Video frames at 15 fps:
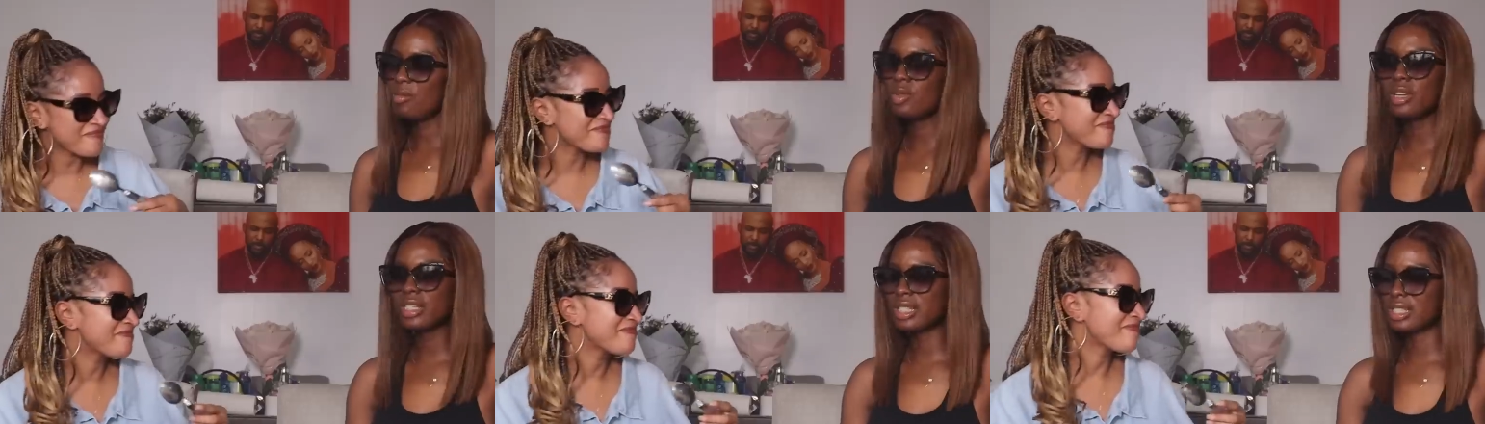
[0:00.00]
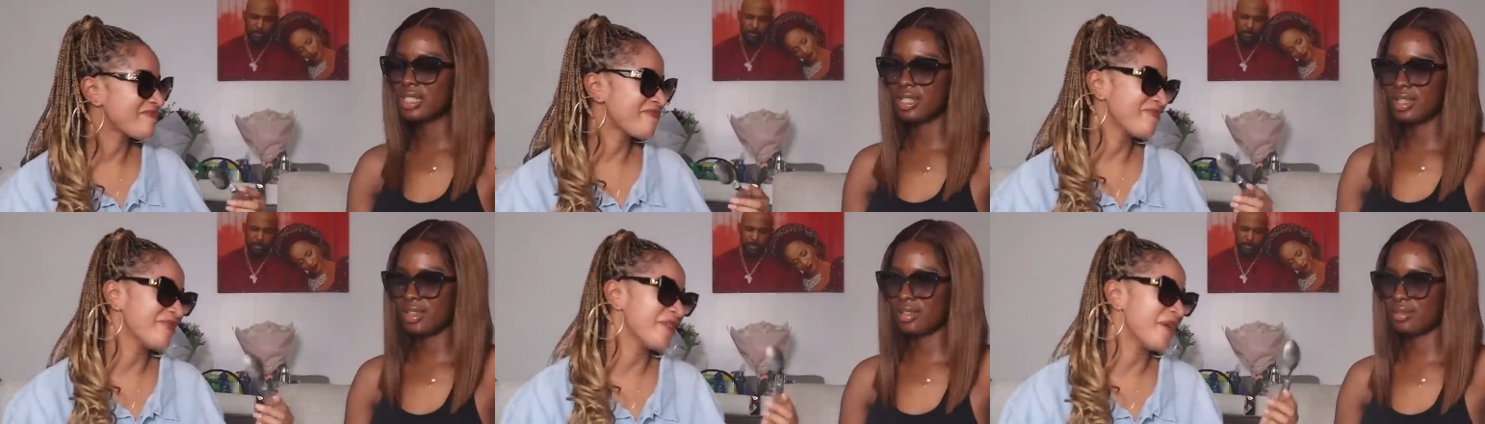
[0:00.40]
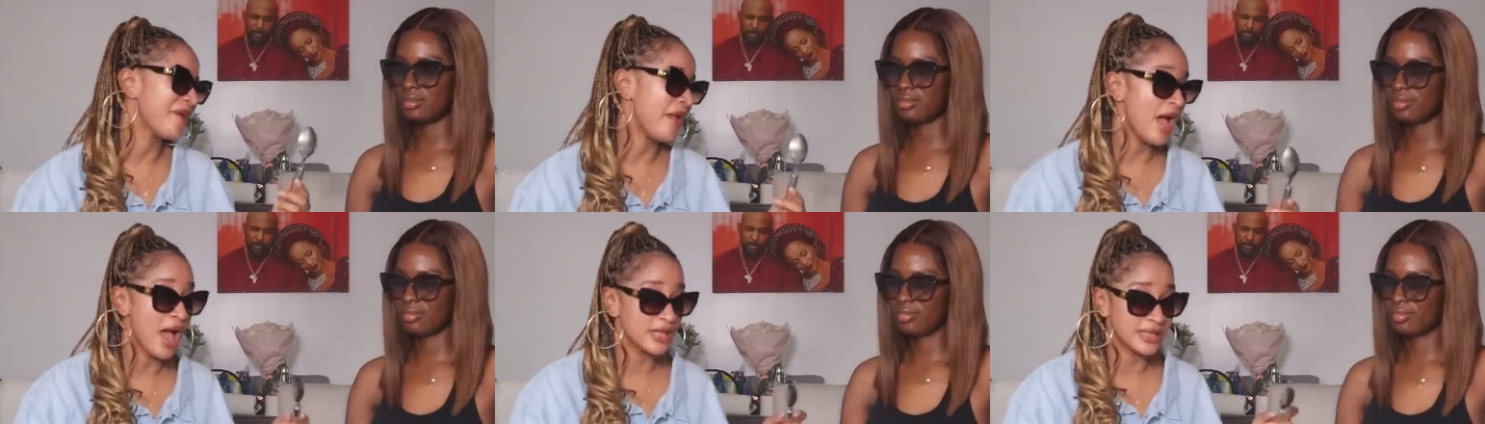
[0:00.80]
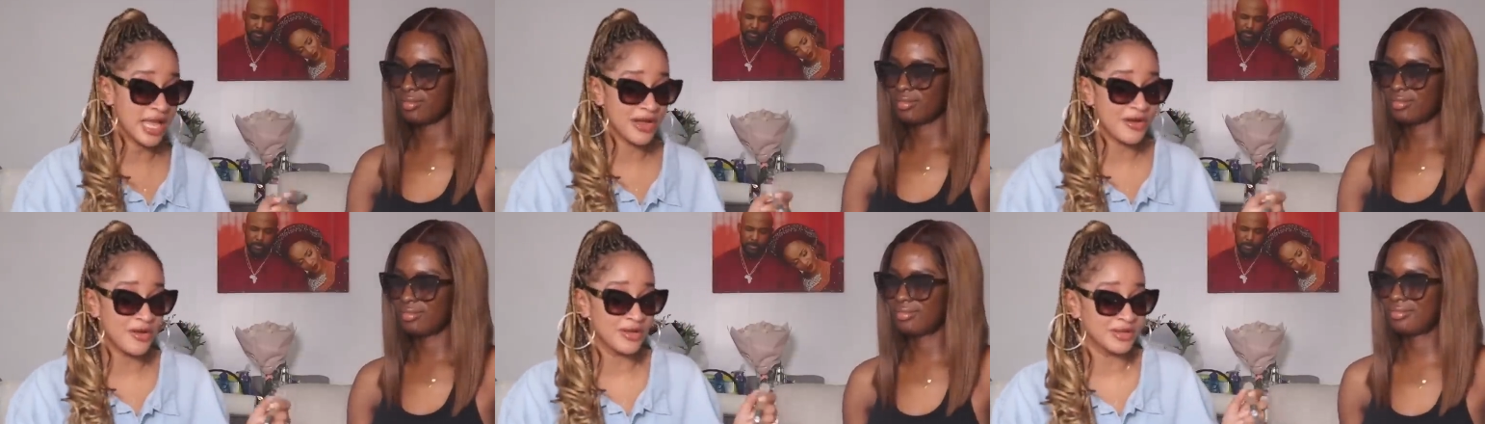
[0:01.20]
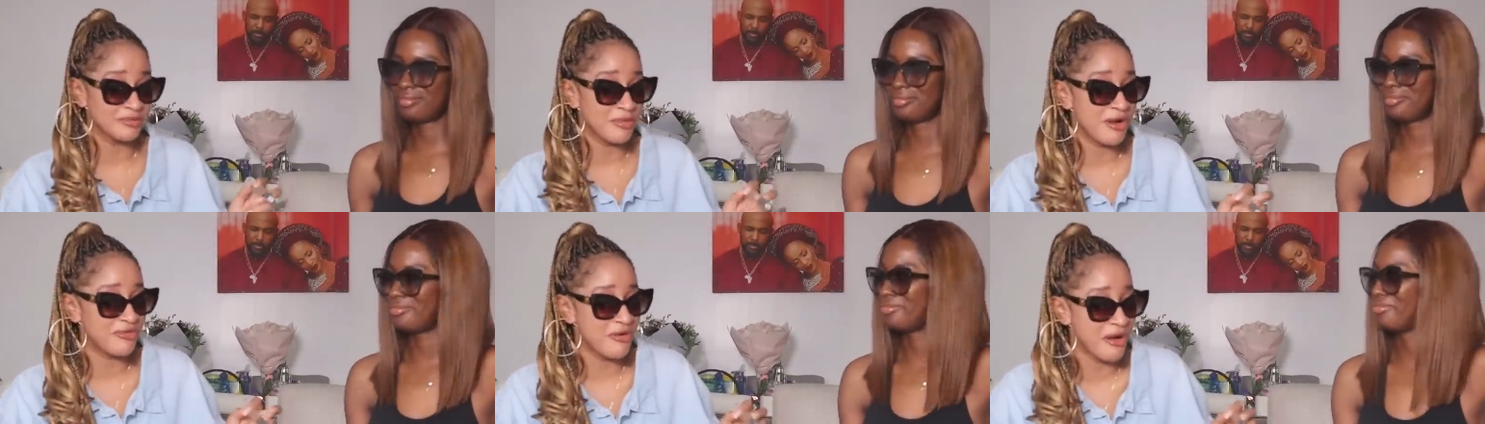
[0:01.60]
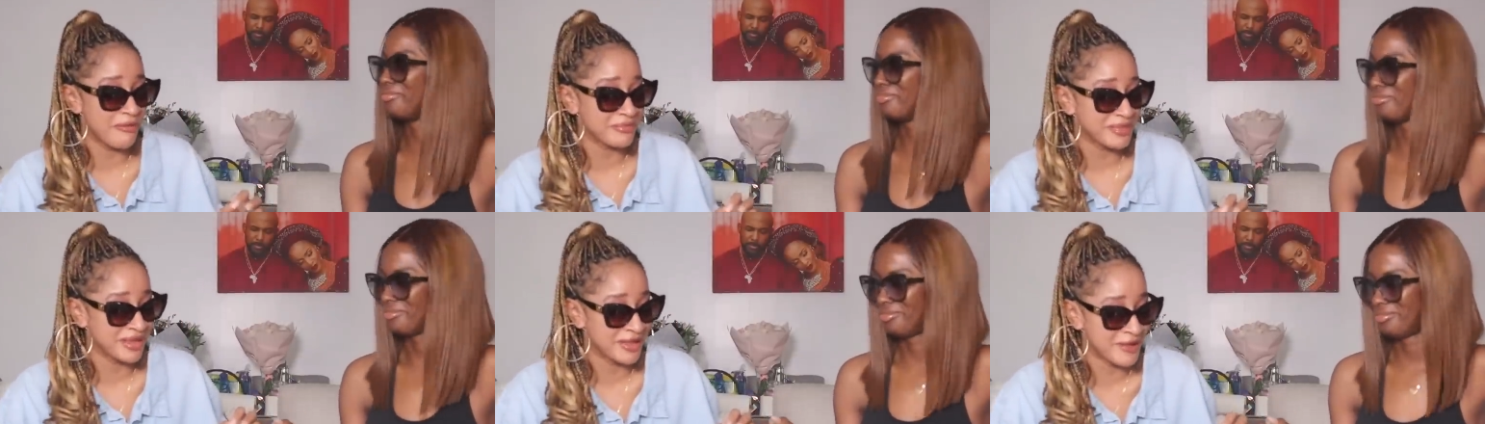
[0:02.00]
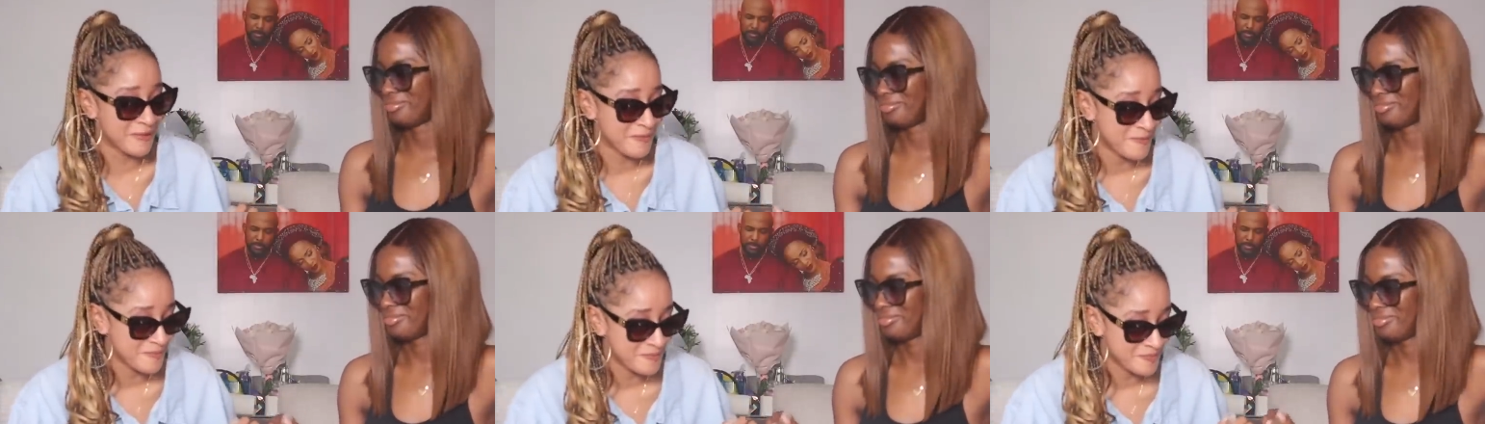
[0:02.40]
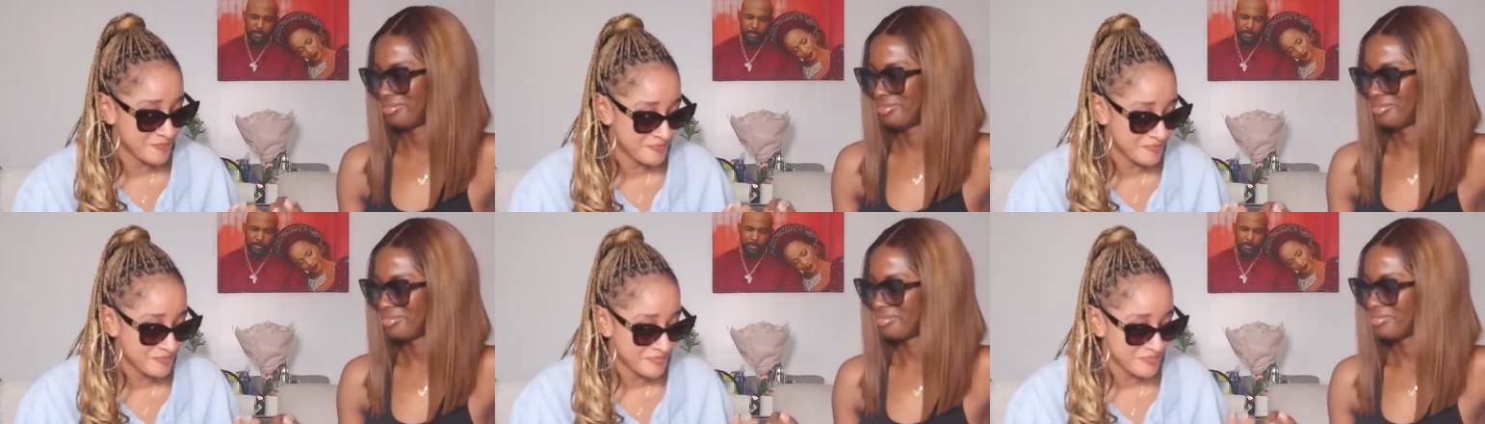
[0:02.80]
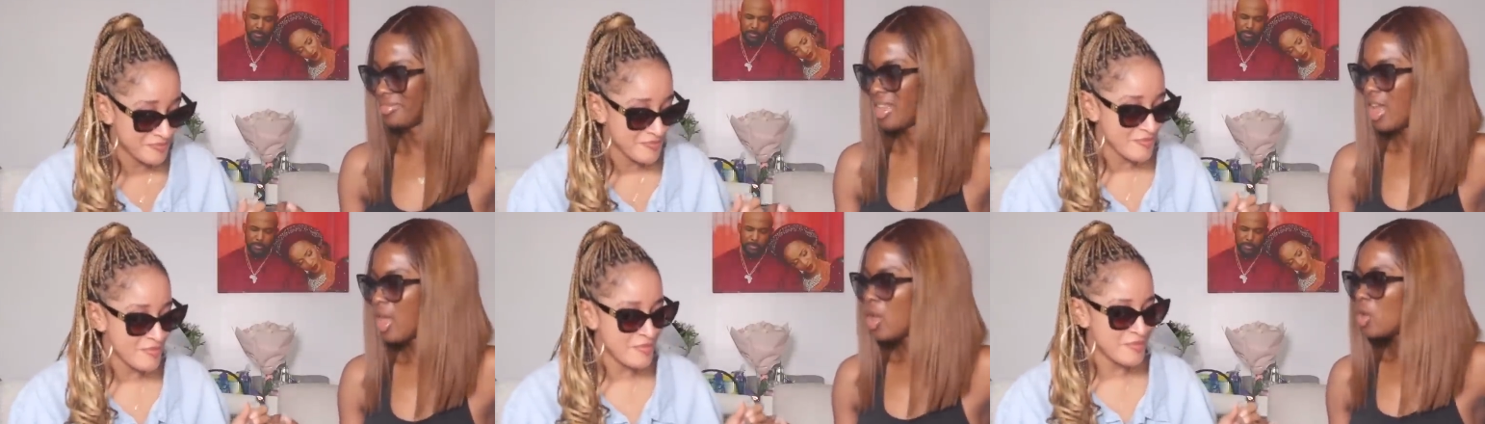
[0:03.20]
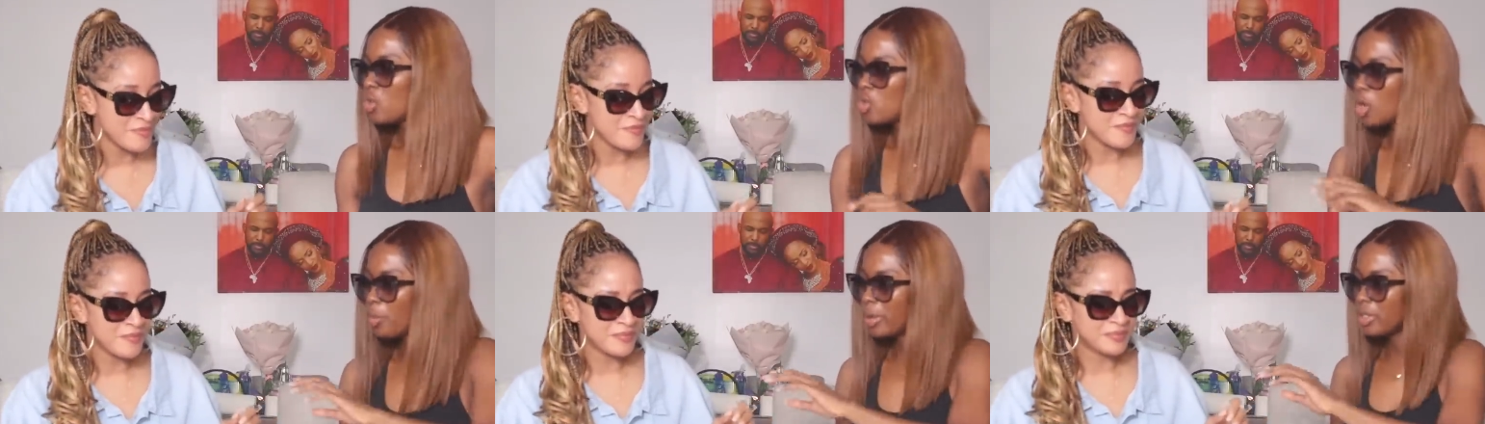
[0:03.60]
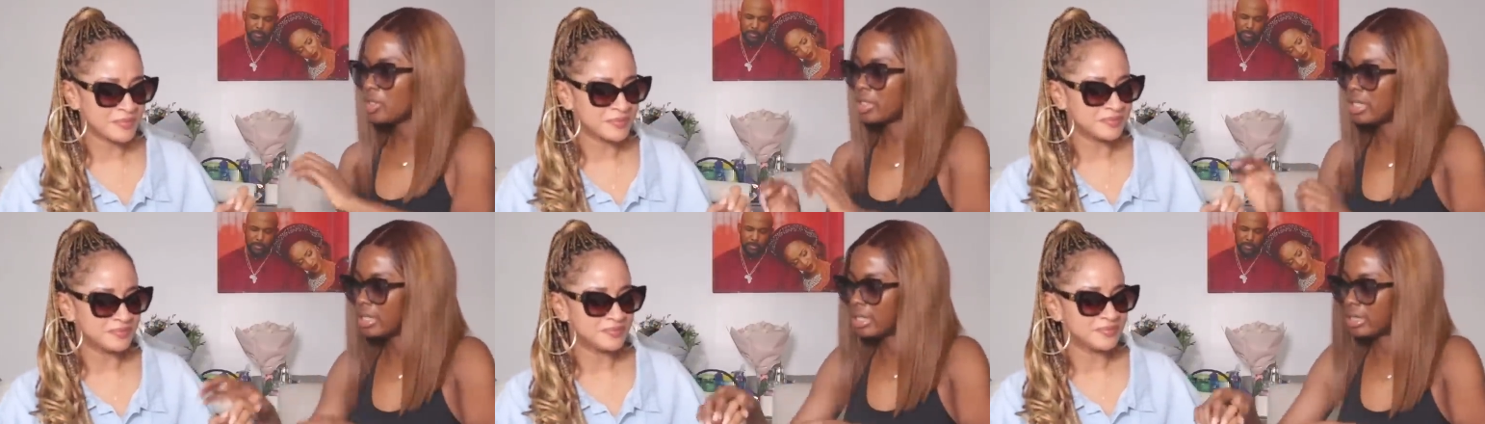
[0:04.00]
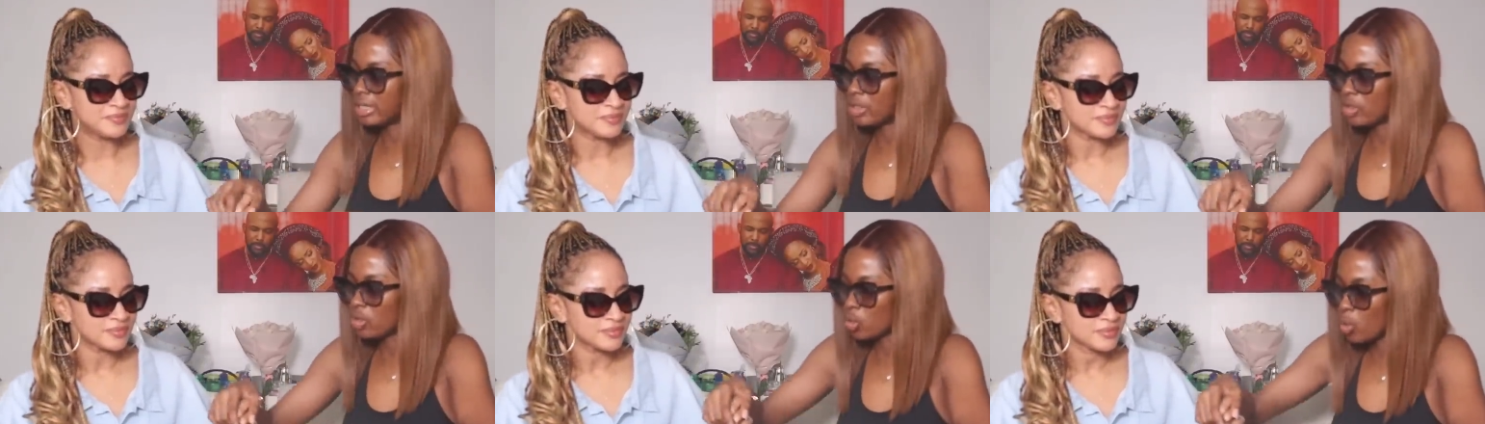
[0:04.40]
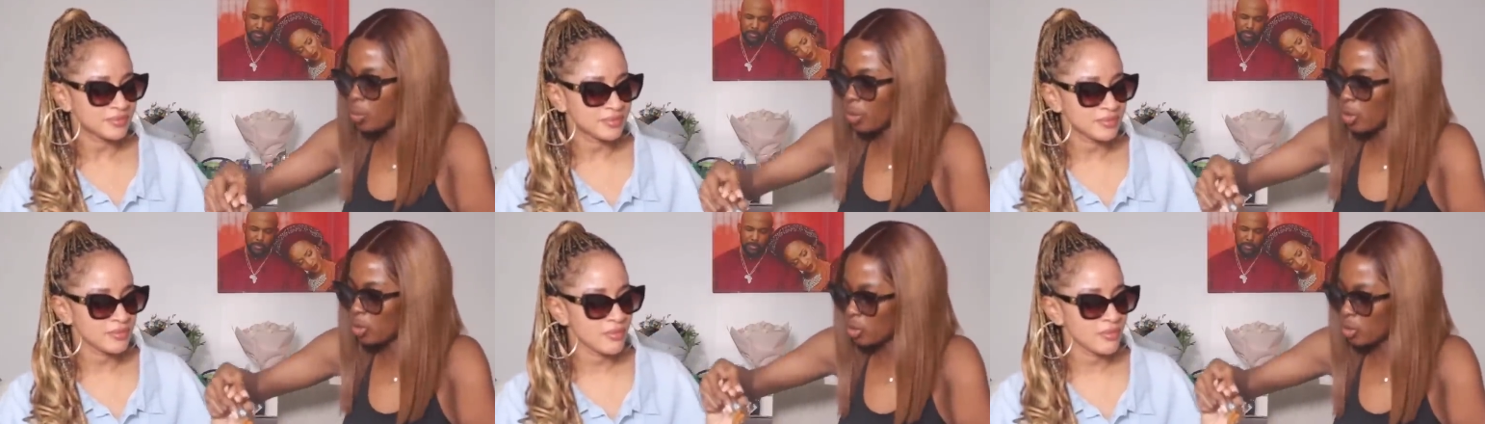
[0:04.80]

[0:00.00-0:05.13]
Speaker 1: I'm not eating again.
Speaker 2: Ah, thank God. More for me.
Speaker 1: No, but you see this thing. Scoop your